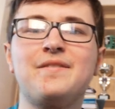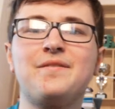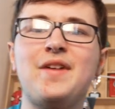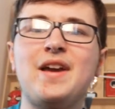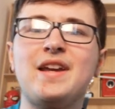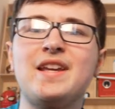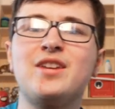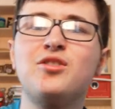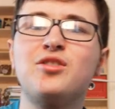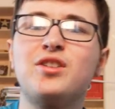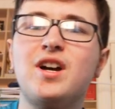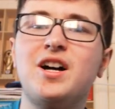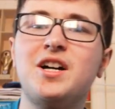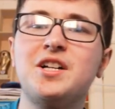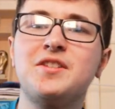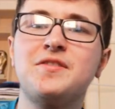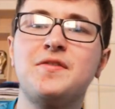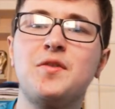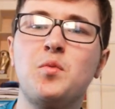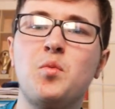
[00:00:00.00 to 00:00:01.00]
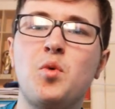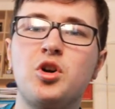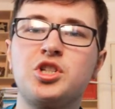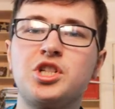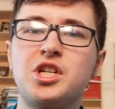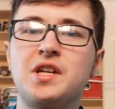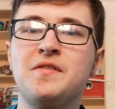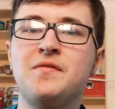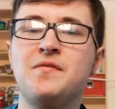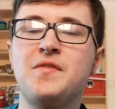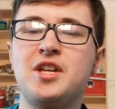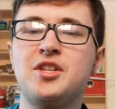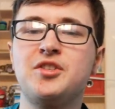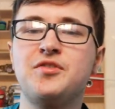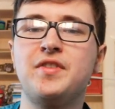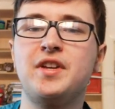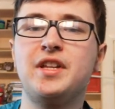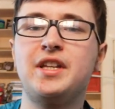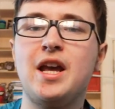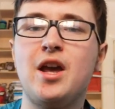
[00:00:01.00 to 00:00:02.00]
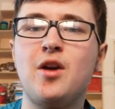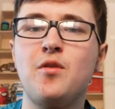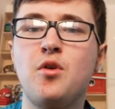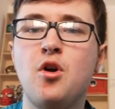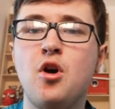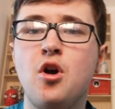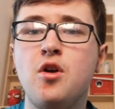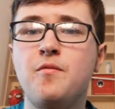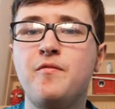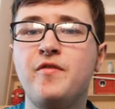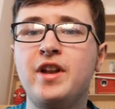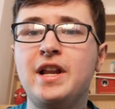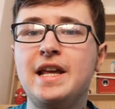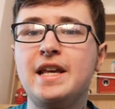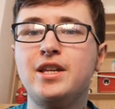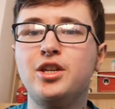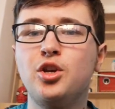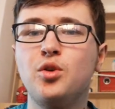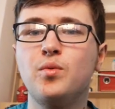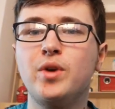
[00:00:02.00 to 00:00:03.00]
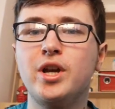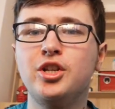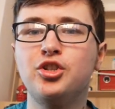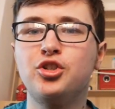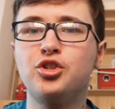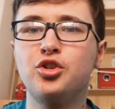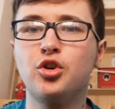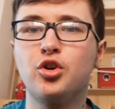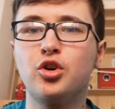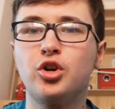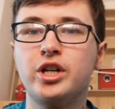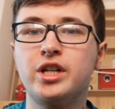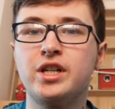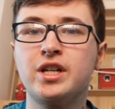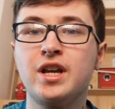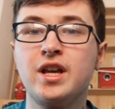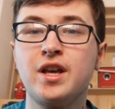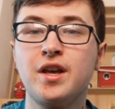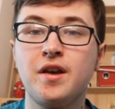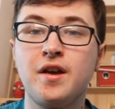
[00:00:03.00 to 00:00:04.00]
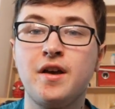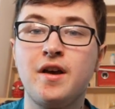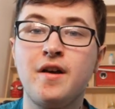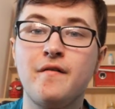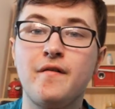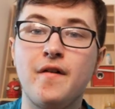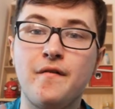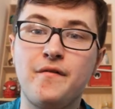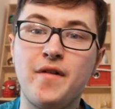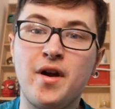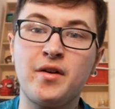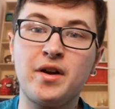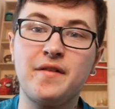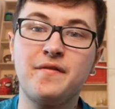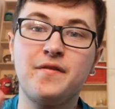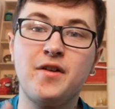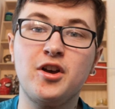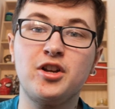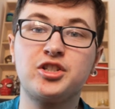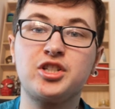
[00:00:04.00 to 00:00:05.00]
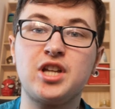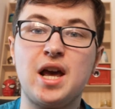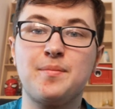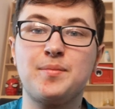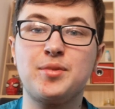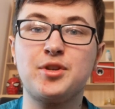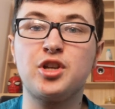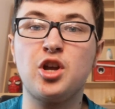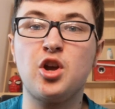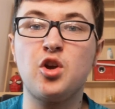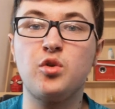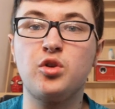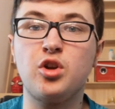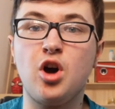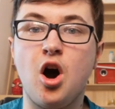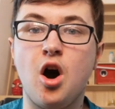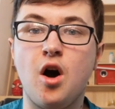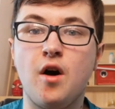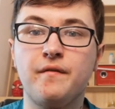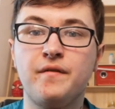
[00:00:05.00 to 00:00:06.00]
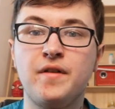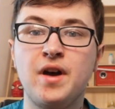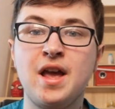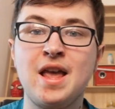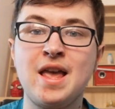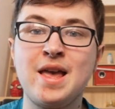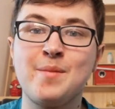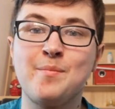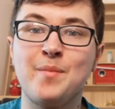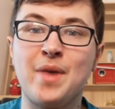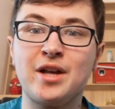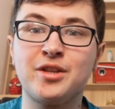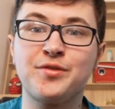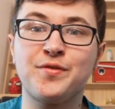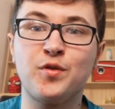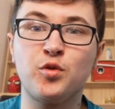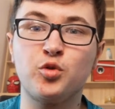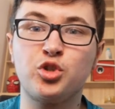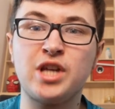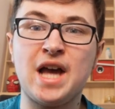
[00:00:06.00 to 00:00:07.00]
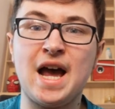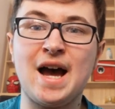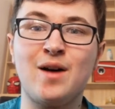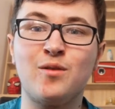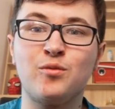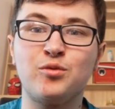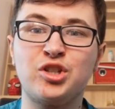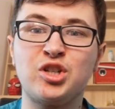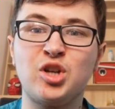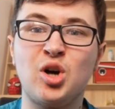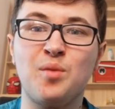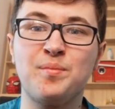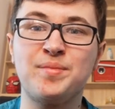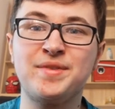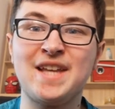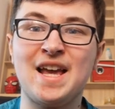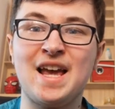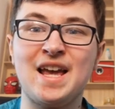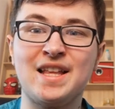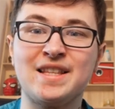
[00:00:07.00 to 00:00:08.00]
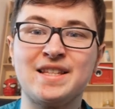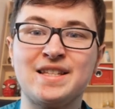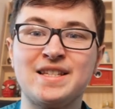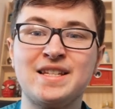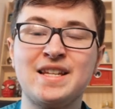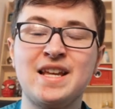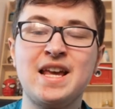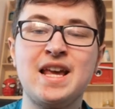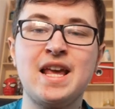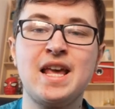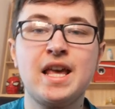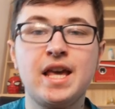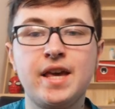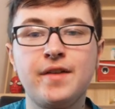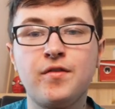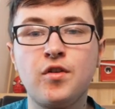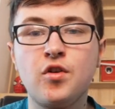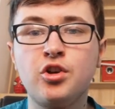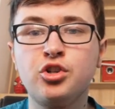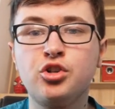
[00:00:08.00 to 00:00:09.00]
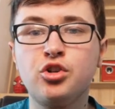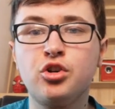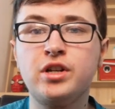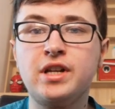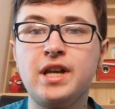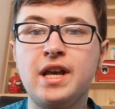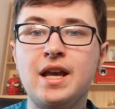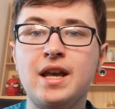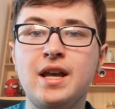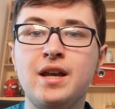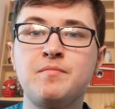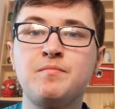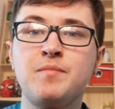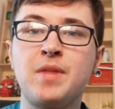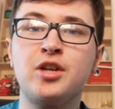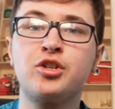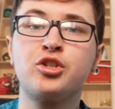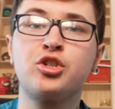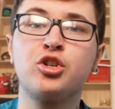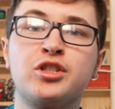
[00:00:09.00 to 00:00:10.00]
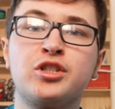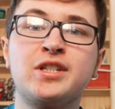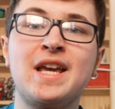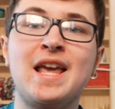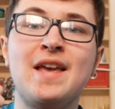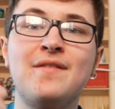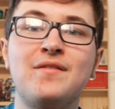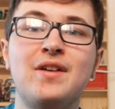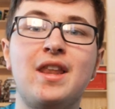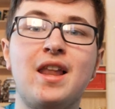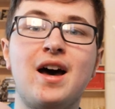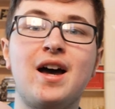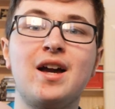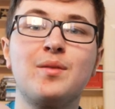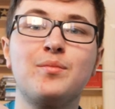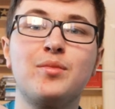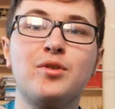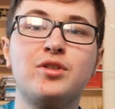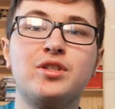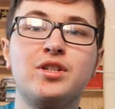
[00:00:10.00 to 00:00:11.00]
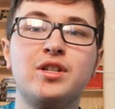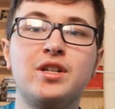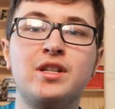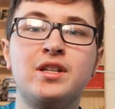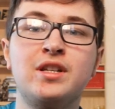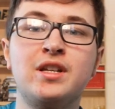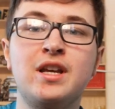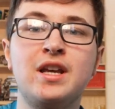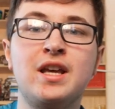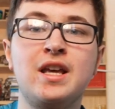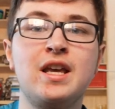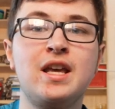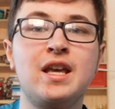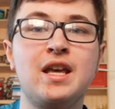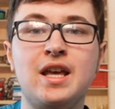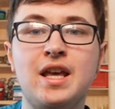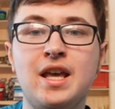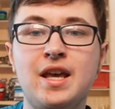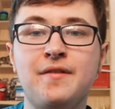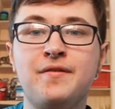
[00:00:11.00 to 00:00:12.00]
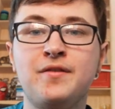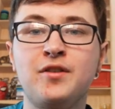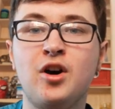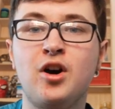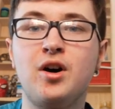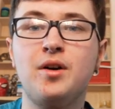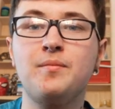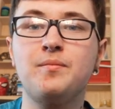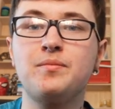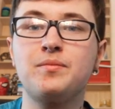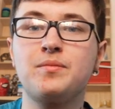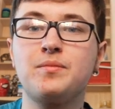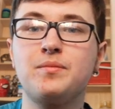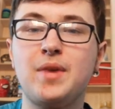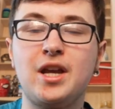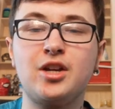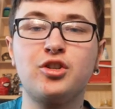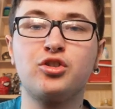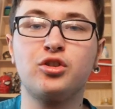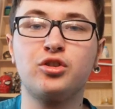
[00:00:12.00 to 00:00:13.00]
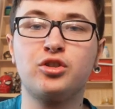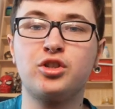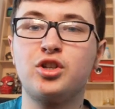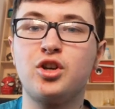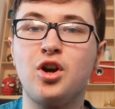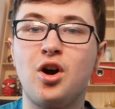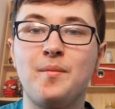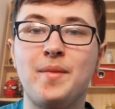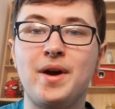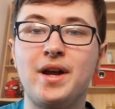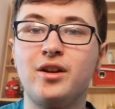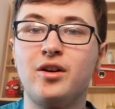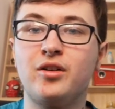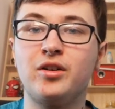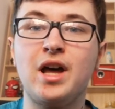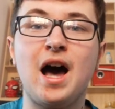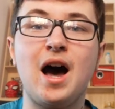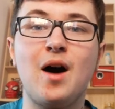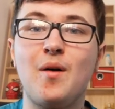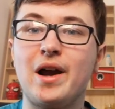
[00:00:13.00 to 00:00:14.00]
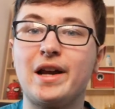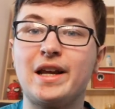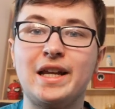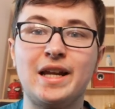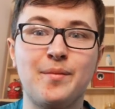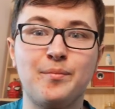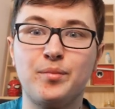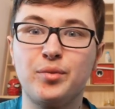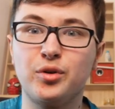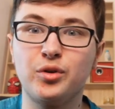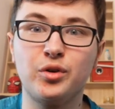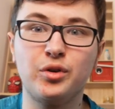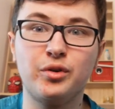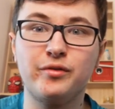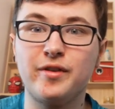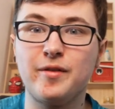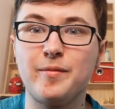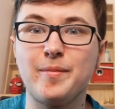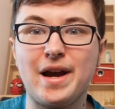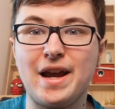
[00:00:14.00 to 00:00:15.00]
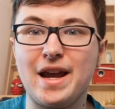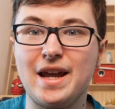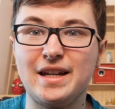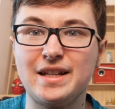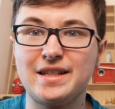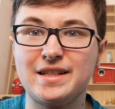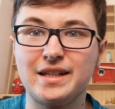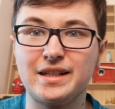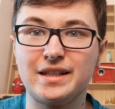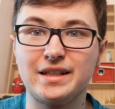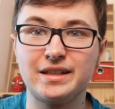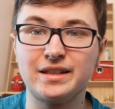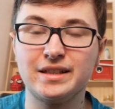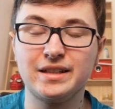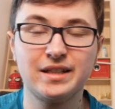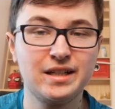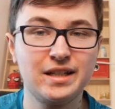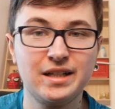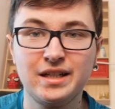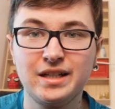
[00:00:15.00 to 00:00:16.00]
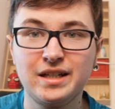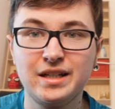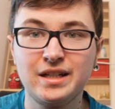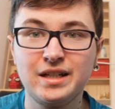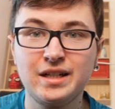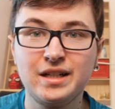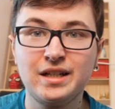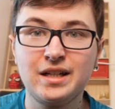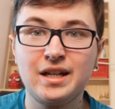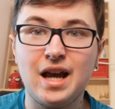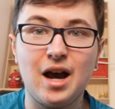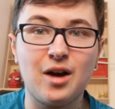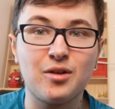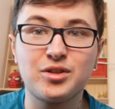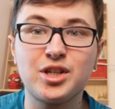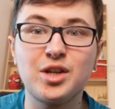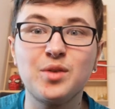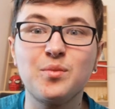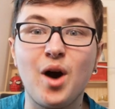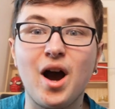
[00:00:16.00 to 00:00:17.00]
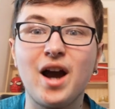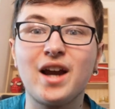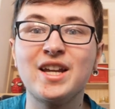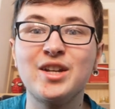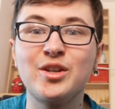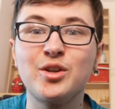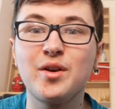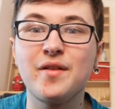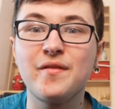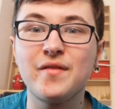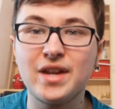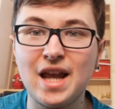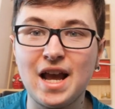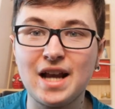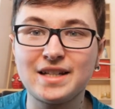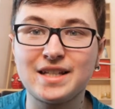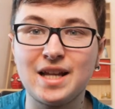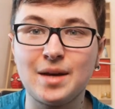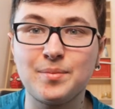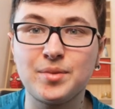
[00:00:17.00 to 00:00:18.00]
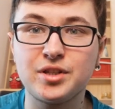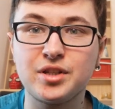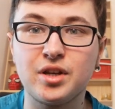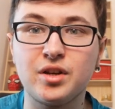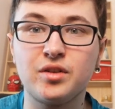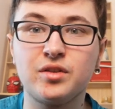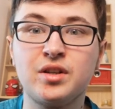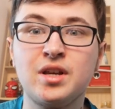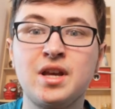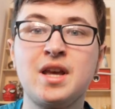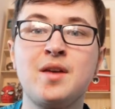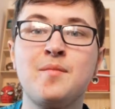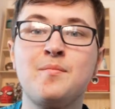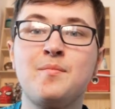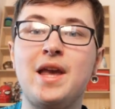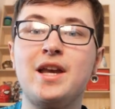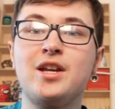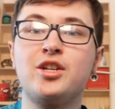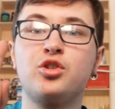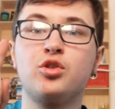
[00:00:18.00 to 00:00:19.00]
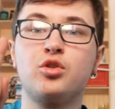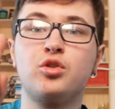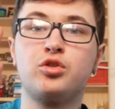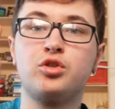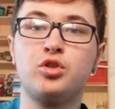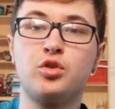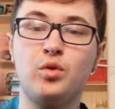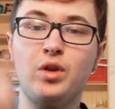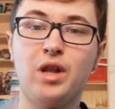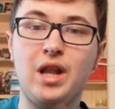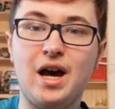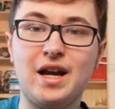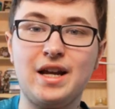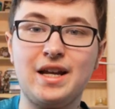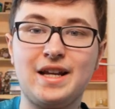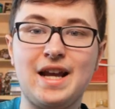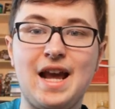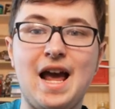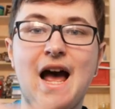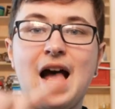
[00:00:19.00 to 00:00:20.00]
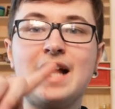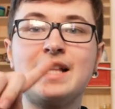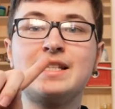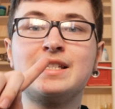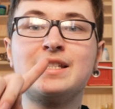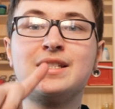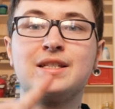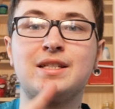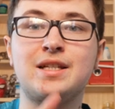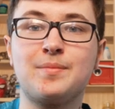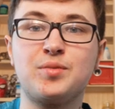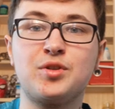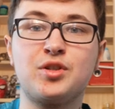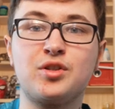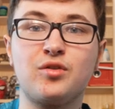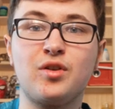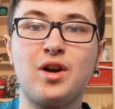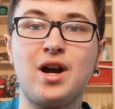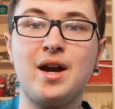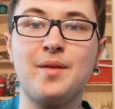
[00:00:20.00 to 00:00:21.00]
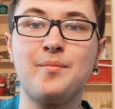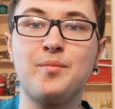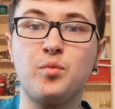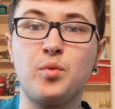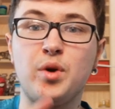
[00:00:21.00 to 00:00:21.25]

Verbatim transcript: Thank you guys for watching this video. Hopefully you enjoyed the very first episode of Mansfield Town Top 10s. If you enjoyed it, make to hit the like button. If not, make sure to comment on how I can improve with my editing and I'll see what I can do in the next episode. Make sure to like and subscribe.